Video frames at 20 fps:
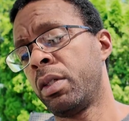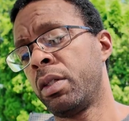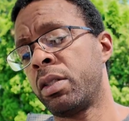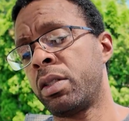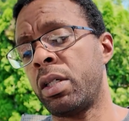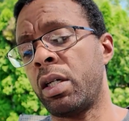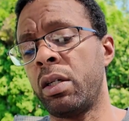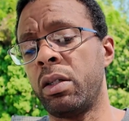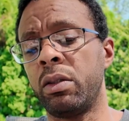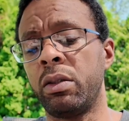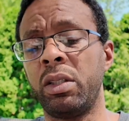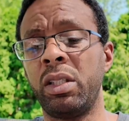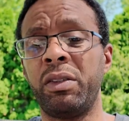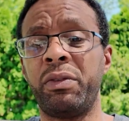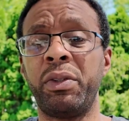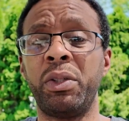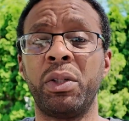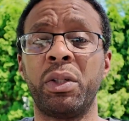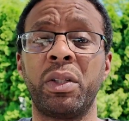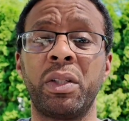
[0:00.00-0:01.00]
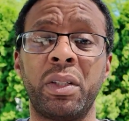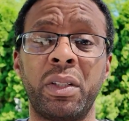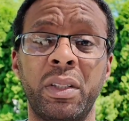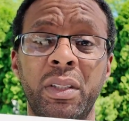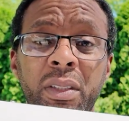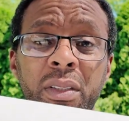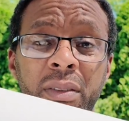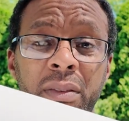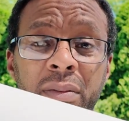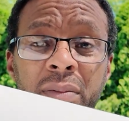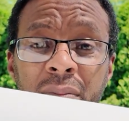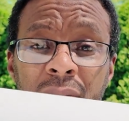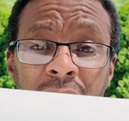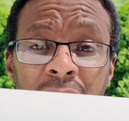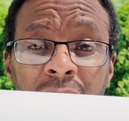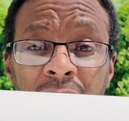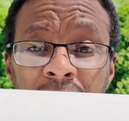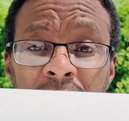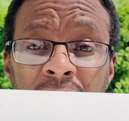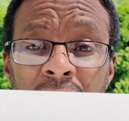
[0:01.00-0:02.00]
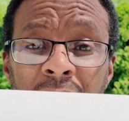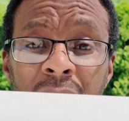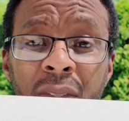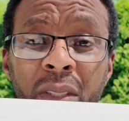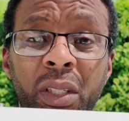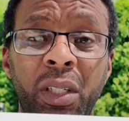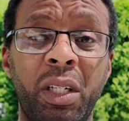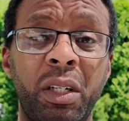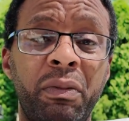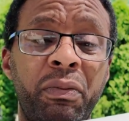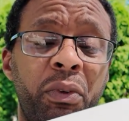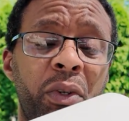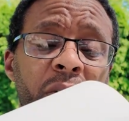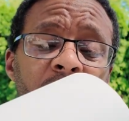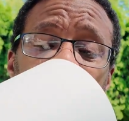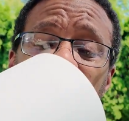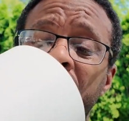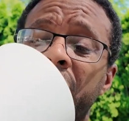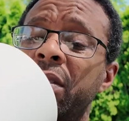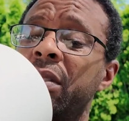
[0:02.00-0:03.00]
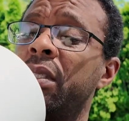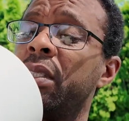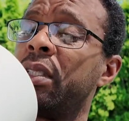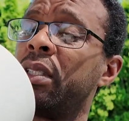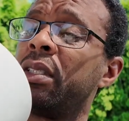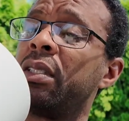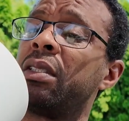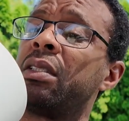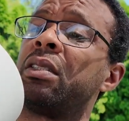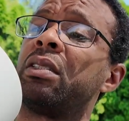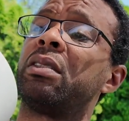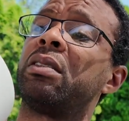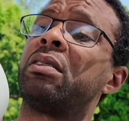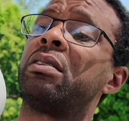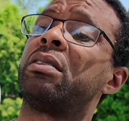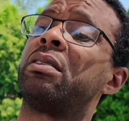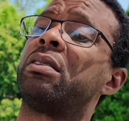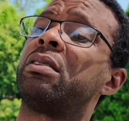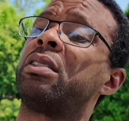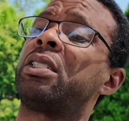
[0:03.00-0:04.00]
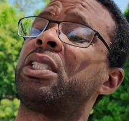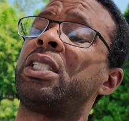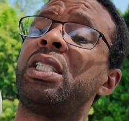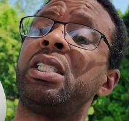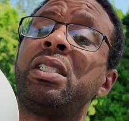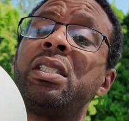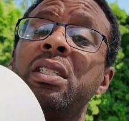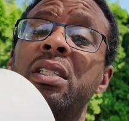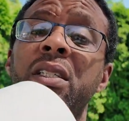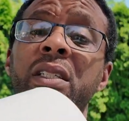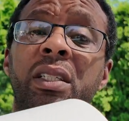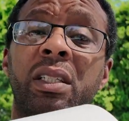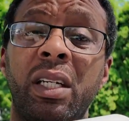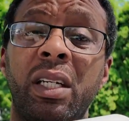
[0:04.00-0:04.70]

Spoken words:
So if you're looking for sheet,